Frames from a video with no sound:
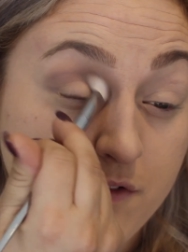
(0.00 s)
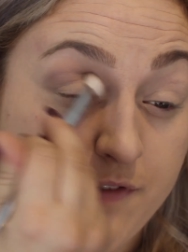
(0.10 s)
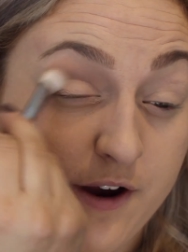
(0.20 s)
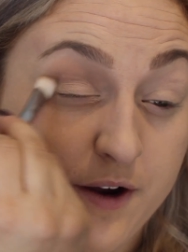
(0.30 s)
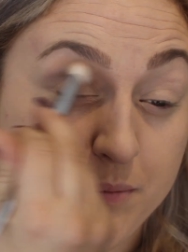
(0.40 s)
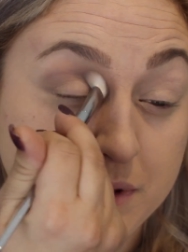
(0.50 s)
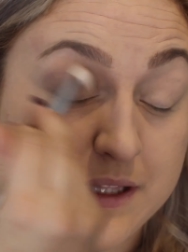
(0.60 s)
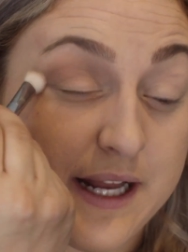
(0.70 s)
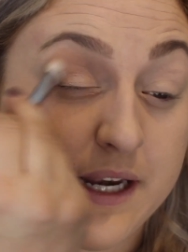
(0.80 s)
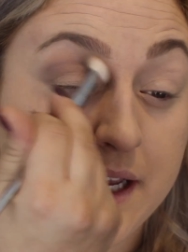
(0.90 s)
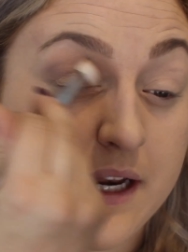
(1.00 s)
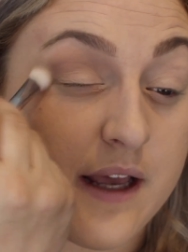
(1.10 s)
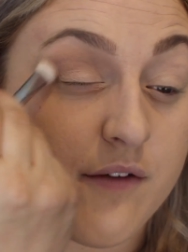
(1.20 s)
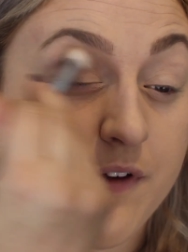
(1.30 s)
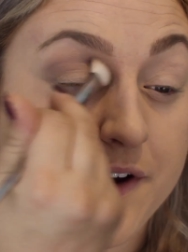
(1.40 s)
very blended
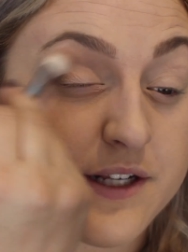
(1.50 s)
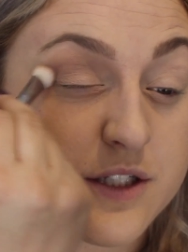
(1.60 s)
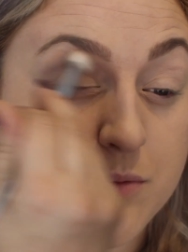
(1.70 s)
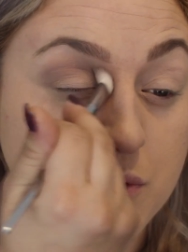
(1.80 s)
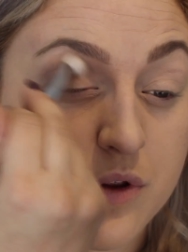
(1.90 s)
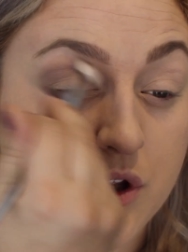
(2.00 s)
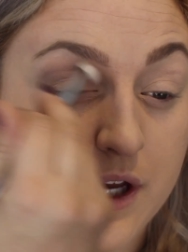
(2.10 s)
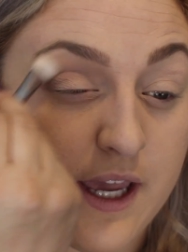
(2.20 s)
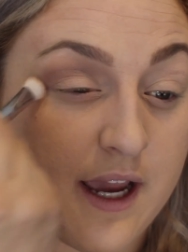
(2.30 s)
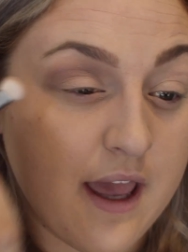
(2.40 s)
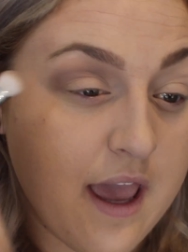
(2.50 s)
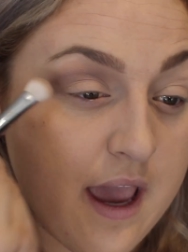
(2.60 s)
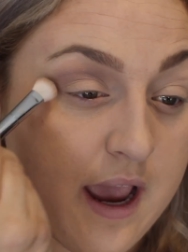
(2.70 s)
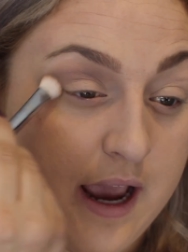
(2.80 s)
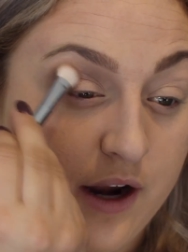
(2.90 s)
and very smooth looking.
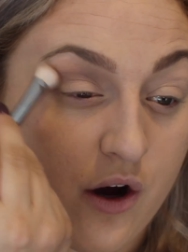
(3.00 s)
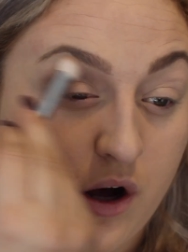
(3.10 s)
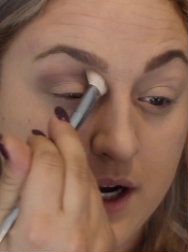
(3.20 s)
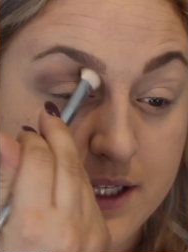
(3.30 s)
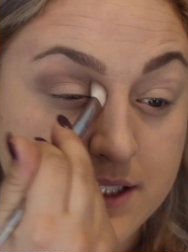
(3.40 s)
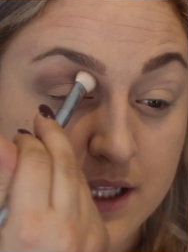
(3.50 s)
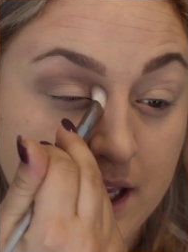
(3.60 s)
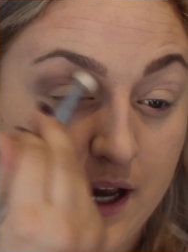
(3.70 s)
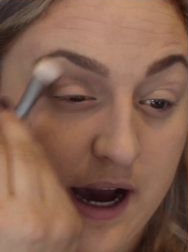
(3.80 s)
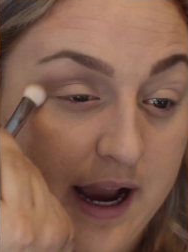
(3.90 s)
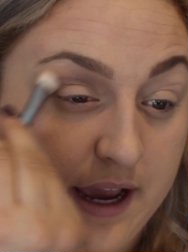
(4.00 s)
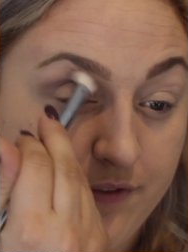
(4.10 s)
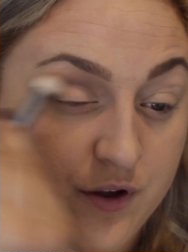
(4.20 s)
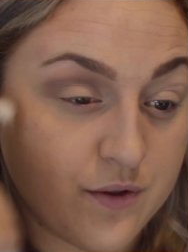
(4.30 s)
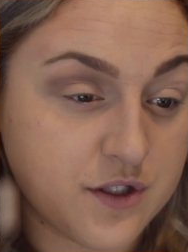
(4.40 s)
And honestly, I
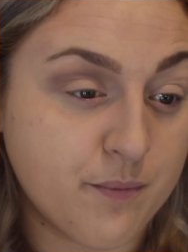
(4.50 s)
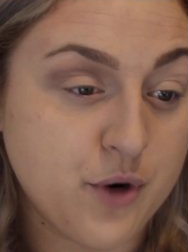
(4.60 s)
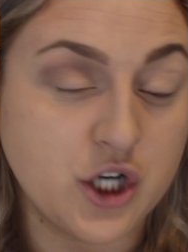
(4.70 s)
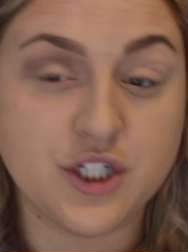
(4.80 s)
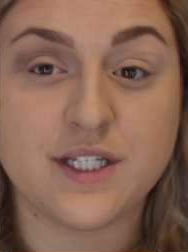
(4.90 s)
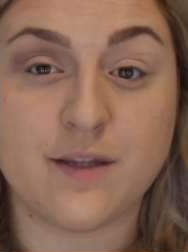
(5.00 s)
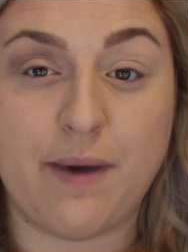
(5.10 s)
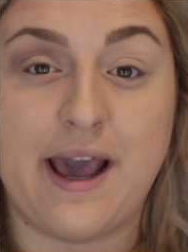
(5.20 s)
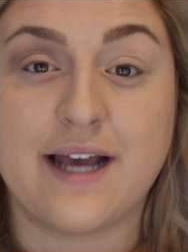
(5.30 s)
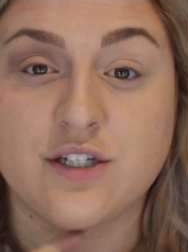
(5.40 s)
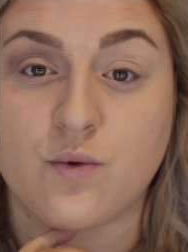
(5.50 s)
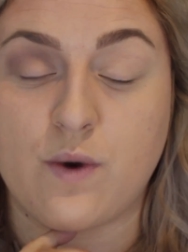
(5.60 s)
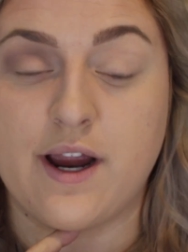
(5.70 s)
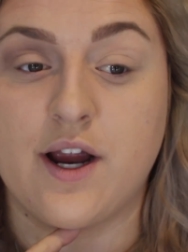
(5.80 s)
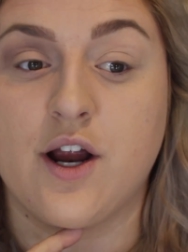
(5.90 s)
have used some brushes in the past
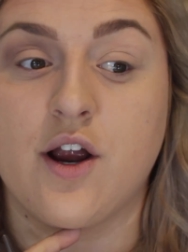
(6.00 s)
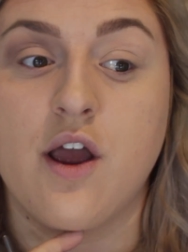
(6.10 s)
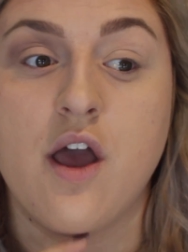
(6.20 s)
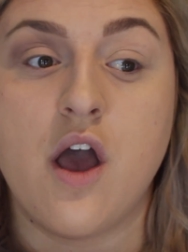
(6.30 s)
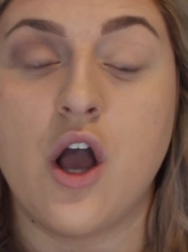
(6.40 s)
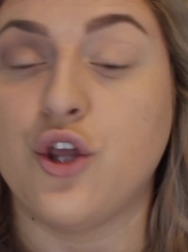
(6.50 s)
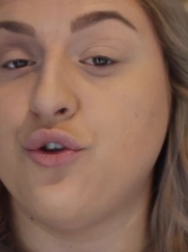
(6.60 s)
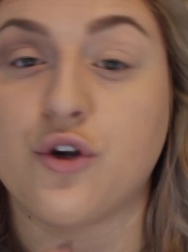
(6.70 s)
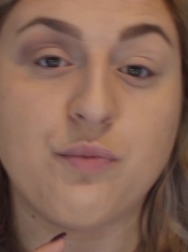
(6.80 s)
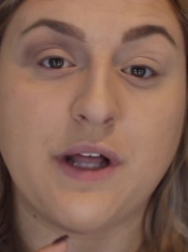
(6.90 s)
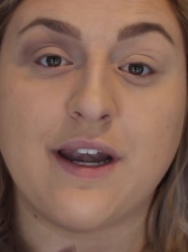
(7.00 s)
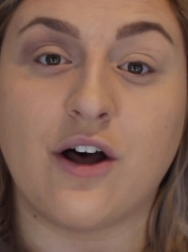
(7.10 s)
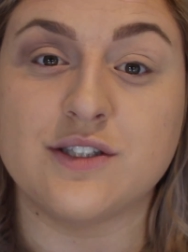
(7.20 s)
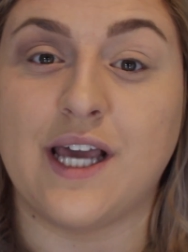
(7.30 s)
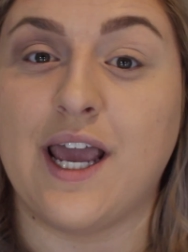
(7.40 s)
where you could blend
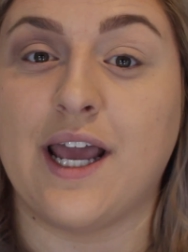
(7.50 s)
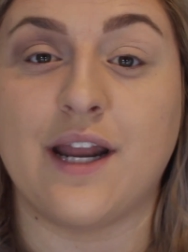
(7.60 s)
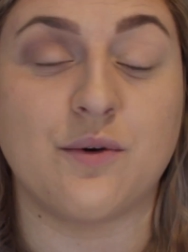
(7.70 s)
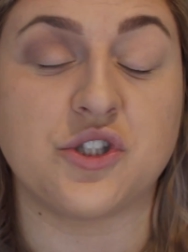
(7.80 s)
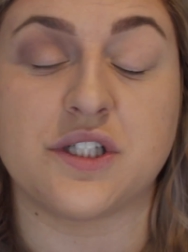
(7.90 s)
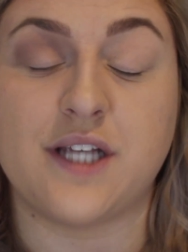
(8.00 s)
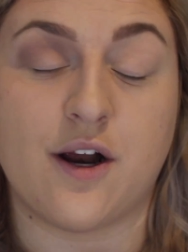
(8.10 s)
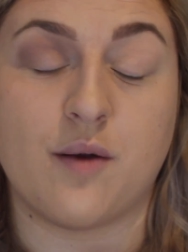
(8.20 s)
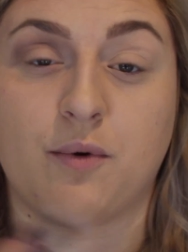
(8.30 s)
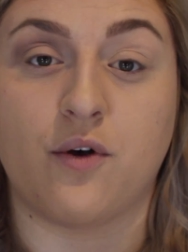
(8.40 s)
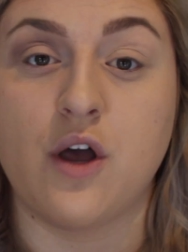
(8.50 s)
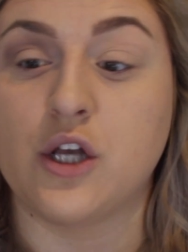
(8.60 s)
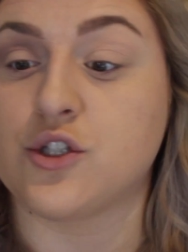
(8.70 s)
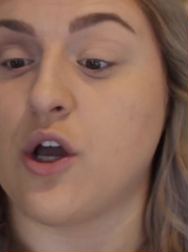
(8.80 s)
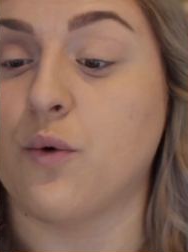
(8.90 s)
all day and it was just terrible.
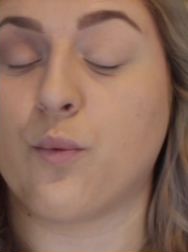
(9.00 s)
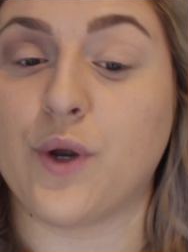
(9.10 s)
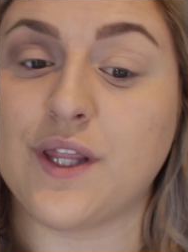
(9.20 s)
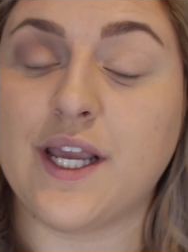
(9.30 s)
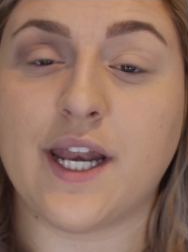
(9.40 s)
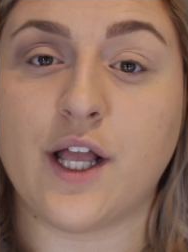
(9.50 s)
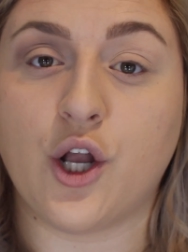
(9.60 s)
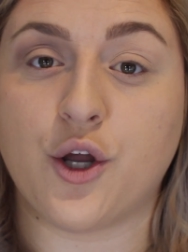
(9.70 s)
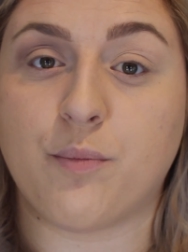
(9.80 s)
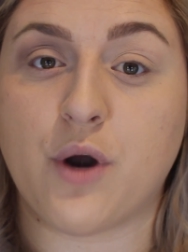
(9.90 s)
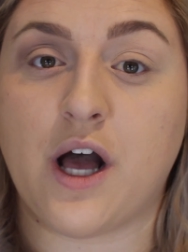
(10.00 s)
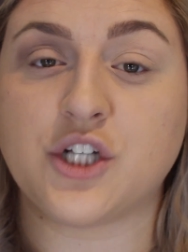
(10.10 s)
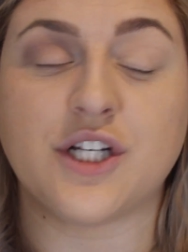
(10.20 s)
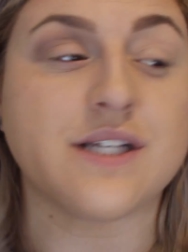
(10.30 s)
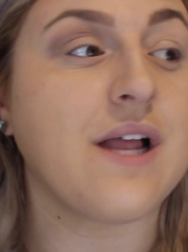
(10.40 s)
So really getting a good
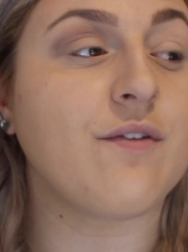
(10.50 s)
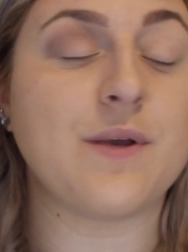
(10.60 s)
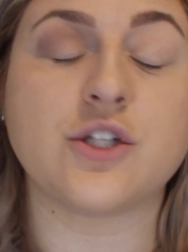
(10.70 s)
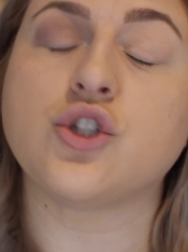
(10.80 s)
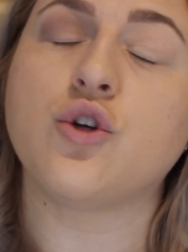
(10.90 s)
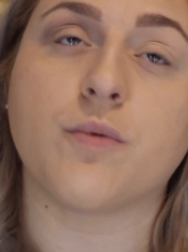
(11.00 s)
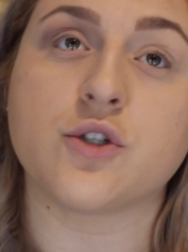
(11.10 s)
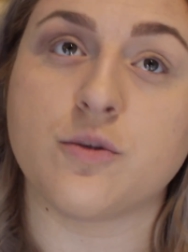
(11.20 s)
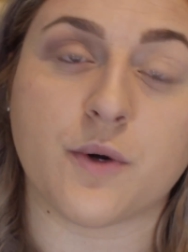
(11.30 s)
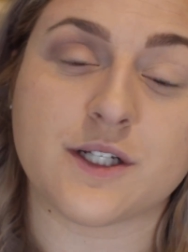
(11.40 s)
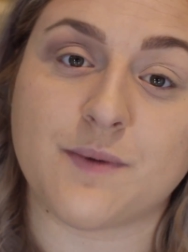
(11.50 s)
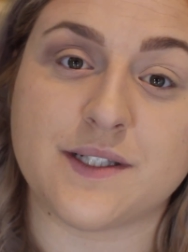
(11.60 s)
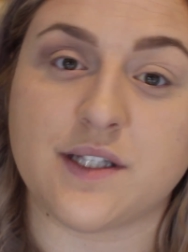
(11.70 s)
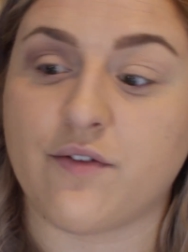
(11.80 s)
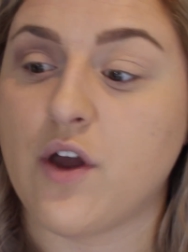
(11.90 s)
brush, it doesn't have to be super, super
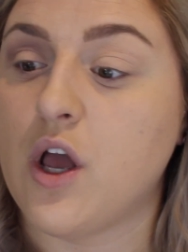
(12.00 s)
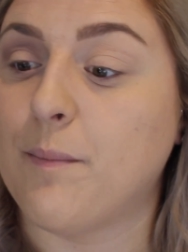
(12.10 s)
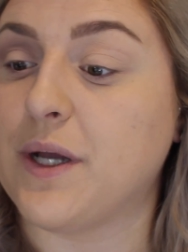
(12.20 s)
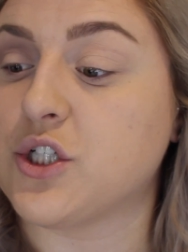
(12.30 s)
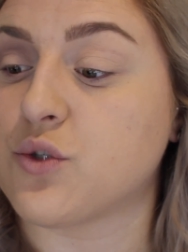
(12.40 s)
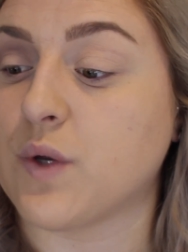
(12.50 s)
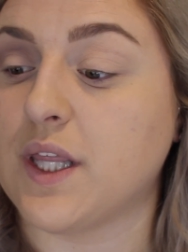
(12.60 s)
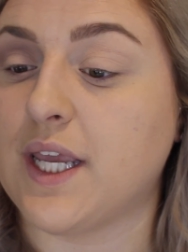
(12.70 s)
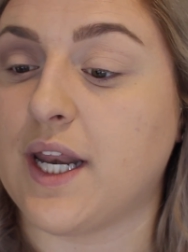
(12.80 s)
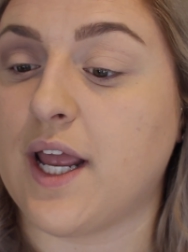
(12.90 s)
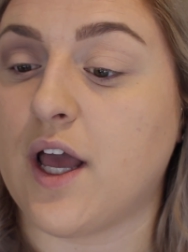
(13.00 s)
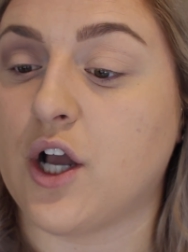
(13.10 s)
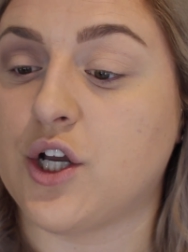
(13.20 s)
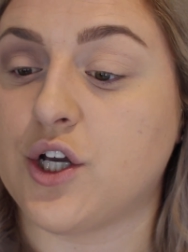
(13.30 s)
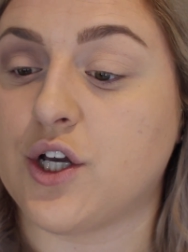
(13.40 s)
expensive, but just really getting
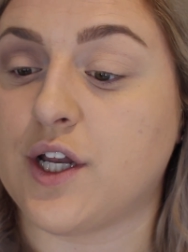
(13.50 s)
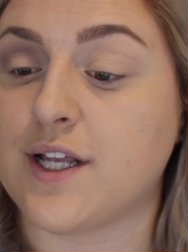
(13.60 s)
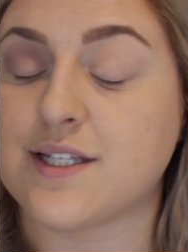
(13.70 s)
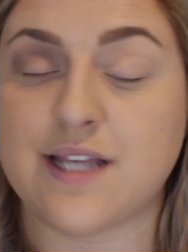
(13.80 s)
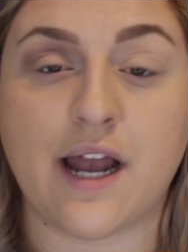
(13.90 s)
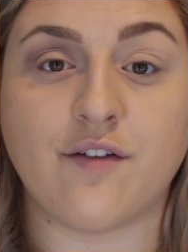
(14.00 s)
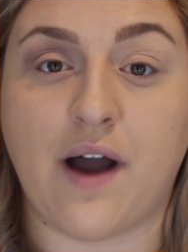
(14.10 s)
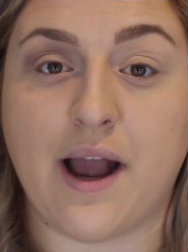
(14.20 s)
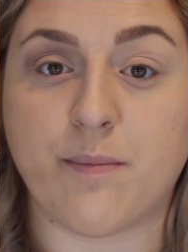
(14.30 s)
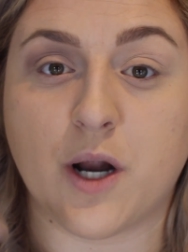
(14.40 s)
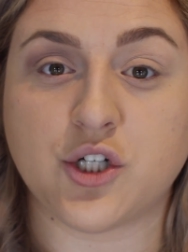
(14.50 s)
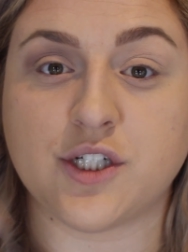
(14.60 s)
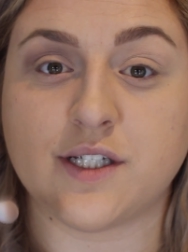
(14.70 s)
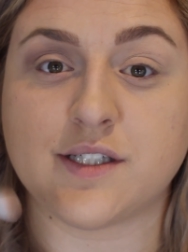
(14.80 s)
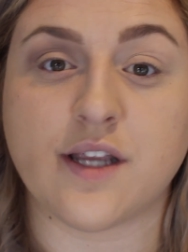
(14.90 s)
a good set of eye
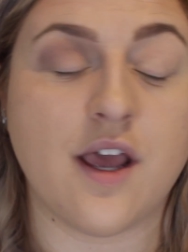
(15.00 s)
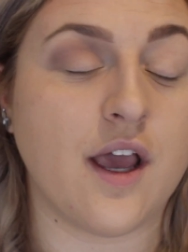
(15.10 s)
brushes